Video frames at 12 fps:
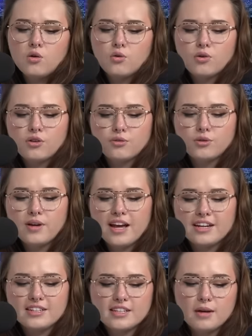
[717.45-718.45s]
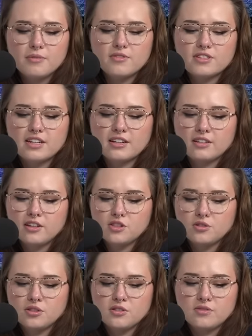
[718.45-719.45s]
or through any type of
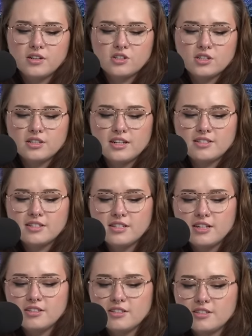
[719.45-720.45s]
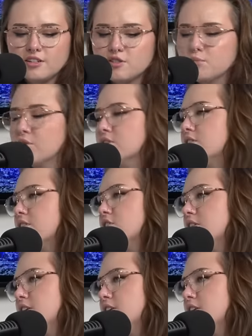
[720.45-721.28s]
psychological dysfunction, as the data does not support such